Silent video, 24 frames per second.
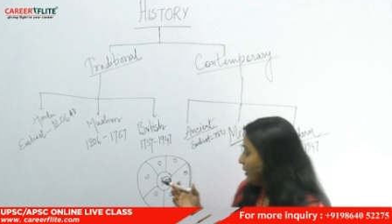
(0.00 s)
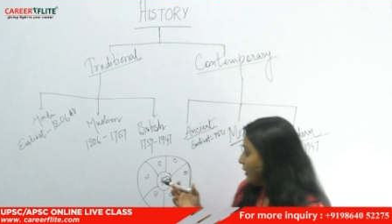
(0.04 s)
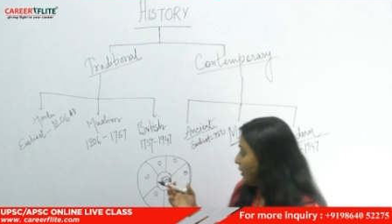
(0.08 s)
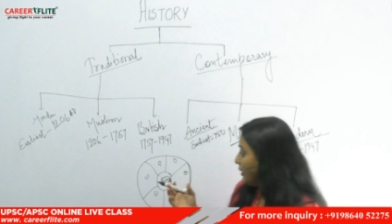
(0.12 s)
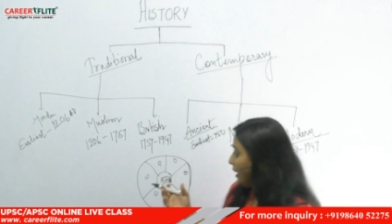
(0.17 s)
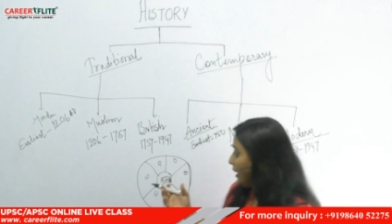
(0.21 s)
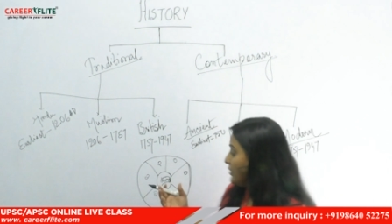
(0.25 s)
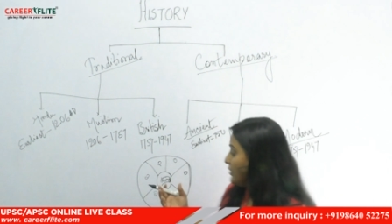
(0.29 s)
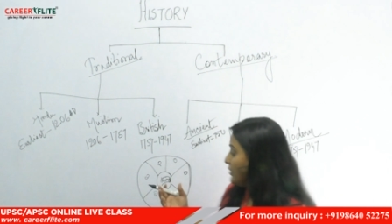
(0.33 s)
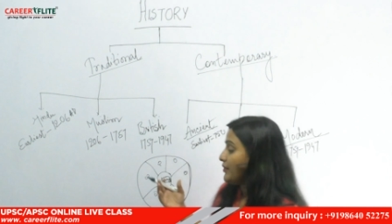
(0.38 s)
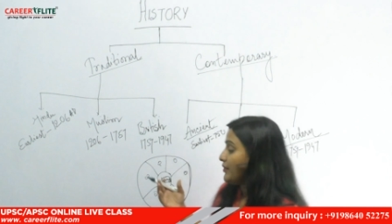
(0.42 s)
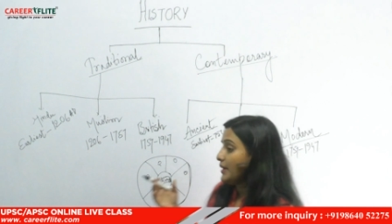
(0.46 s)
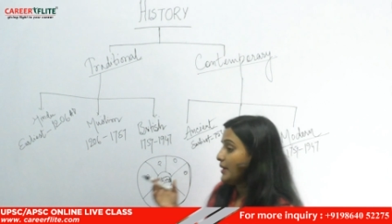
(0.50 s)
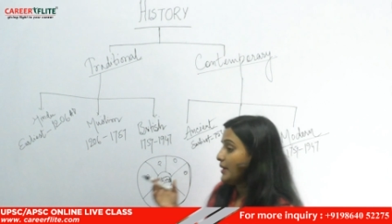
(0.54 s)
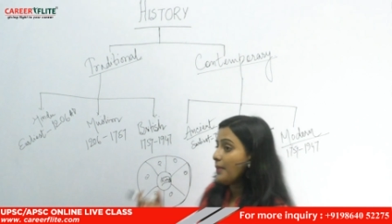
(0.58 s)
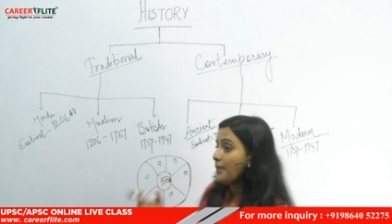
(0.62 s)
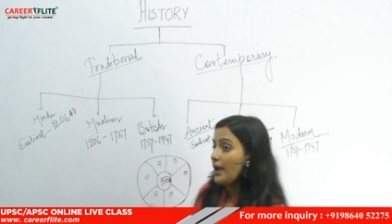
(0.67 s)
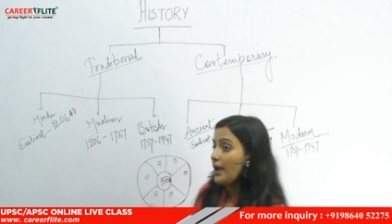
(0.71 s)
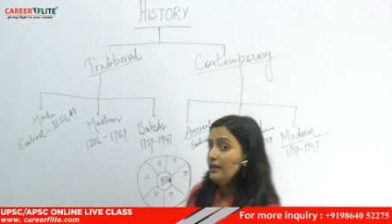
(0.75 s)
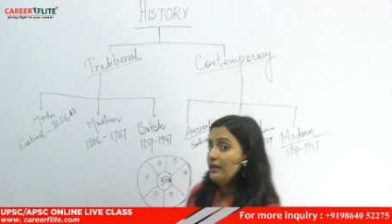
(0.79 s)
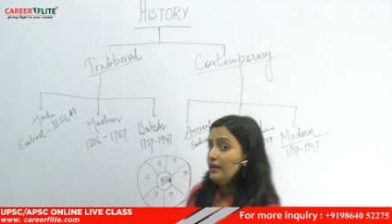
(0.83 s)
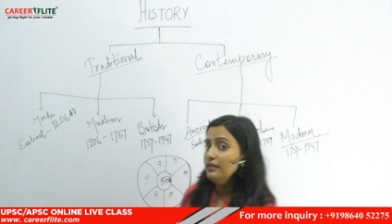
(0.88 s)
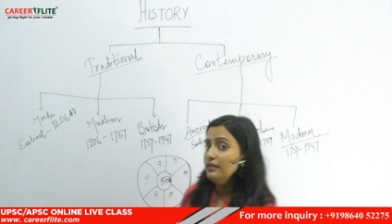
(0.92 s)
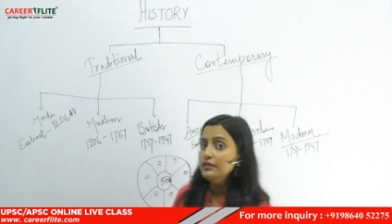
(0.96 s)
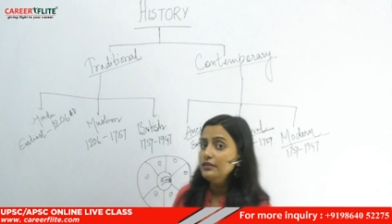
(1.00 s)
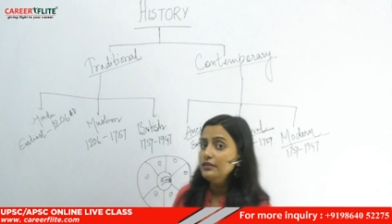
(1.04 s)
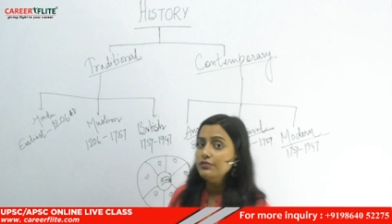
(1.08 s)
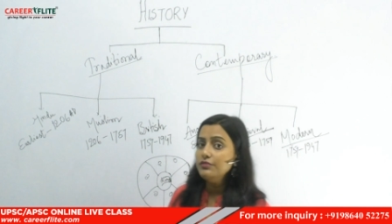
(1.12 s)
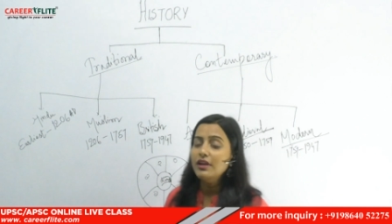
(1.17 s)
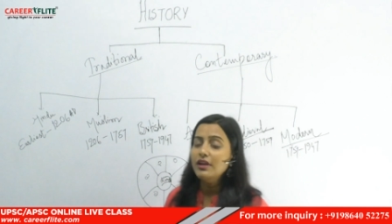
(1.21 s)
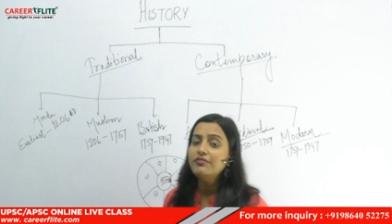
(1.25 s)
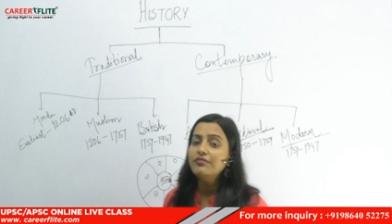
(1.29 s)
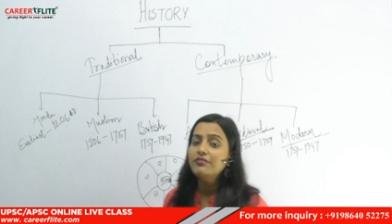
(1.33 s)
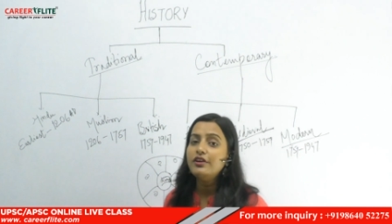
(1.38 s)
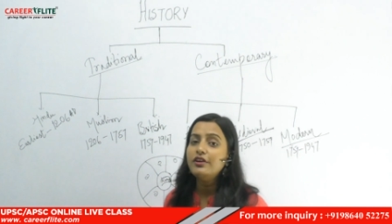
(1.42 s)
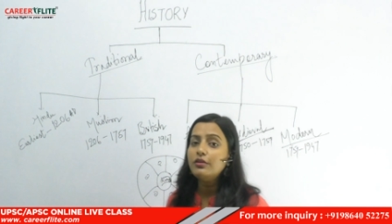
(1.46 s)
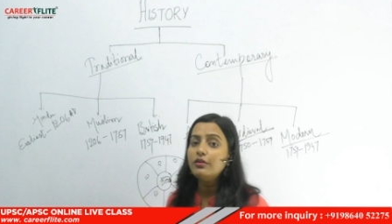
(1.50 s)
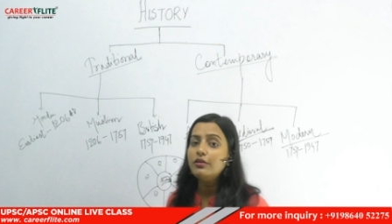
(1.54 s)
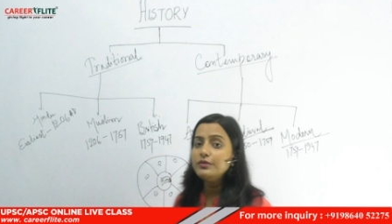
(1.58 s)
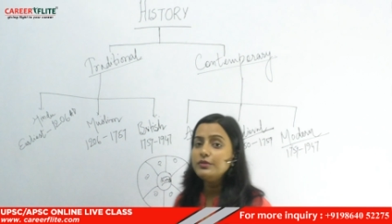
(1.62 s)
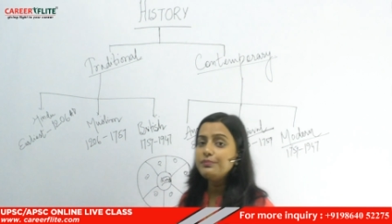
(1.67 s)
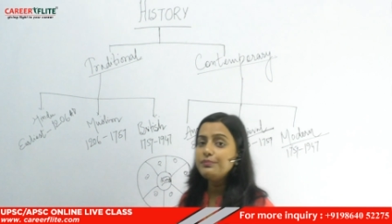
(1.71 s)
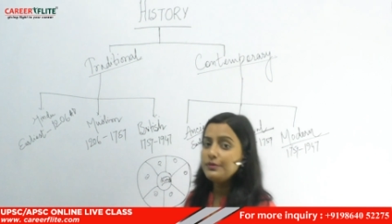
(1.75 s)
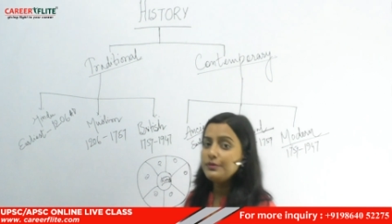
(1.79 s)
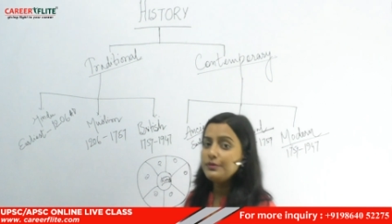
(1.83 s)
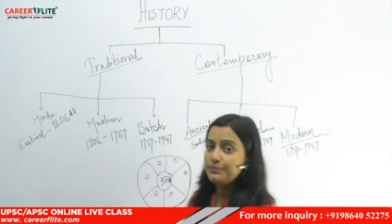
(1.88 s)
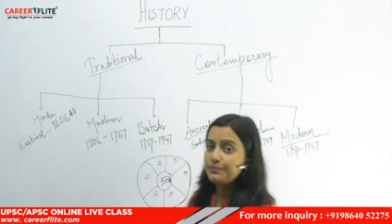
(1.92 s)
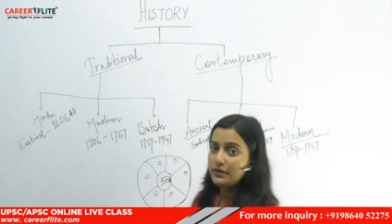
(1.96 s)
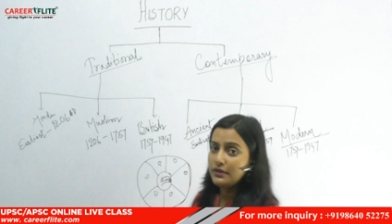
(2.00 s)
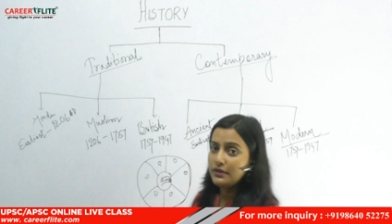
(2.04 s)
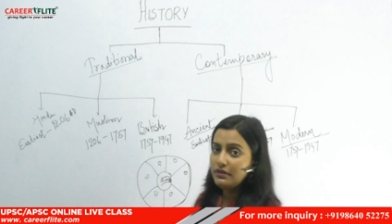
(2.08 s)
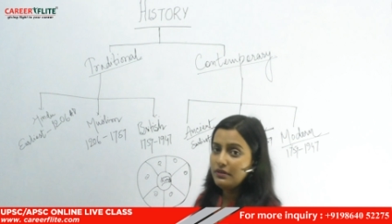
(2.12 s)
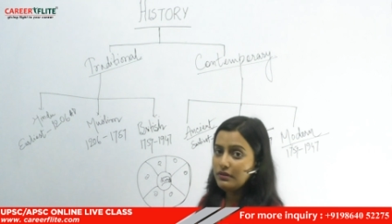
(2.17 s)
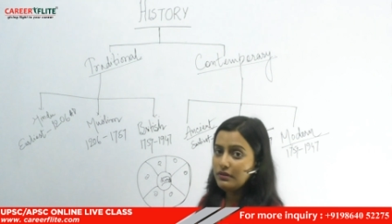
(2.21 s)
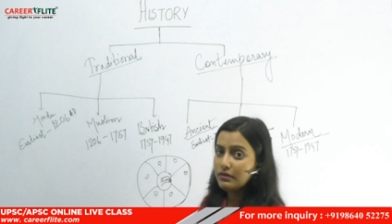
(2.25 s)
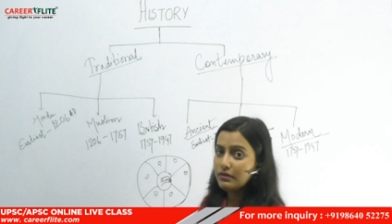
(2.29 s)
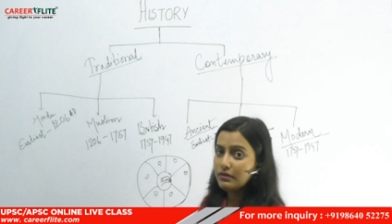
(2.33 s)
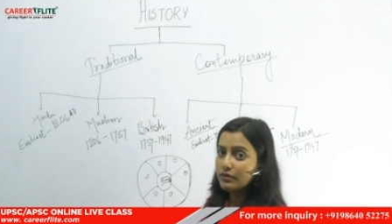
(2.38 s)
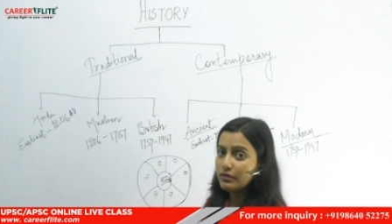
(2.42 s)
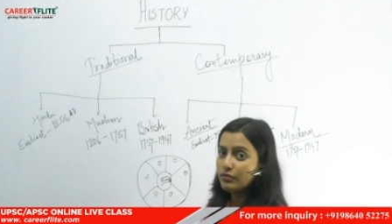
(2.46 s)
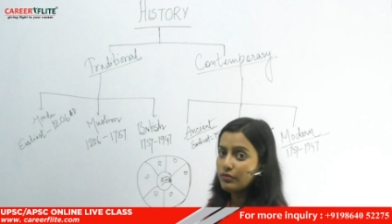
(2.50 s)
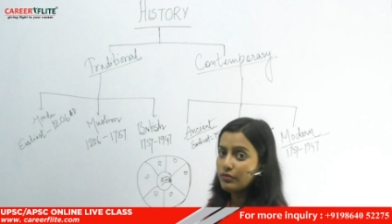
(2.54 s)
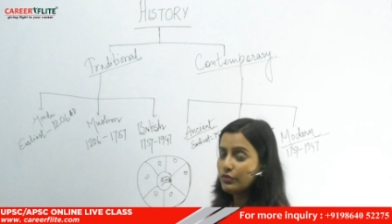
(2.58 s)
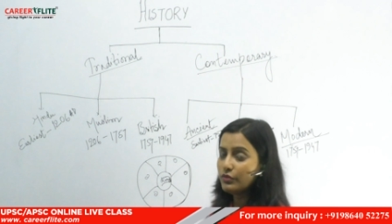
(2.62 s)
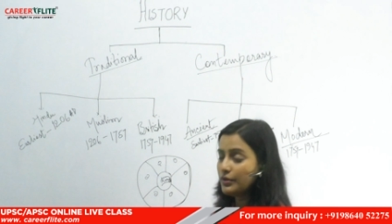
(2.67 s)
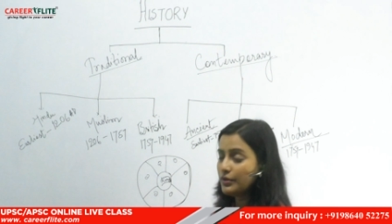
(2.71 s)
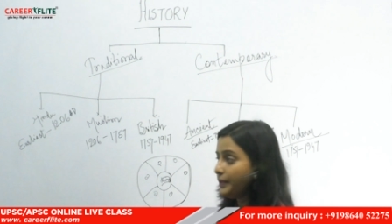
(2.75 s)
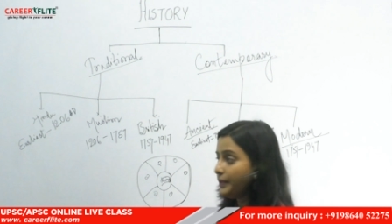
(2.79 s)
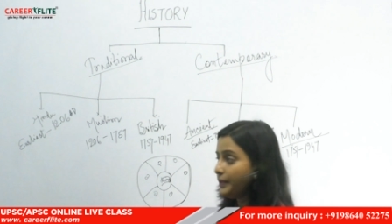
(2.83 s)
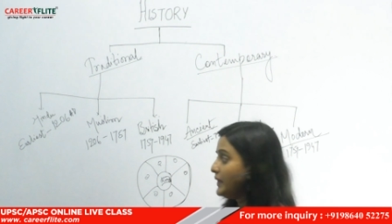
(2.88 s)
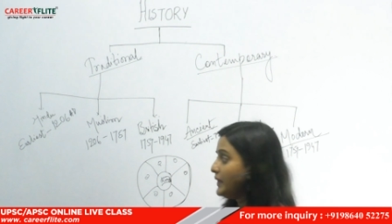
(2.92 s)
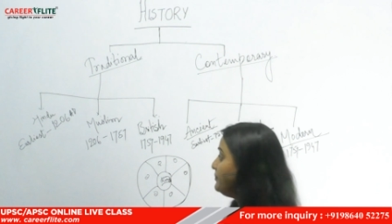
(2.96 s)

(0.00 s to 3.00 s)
and whereby the welfare of the people would be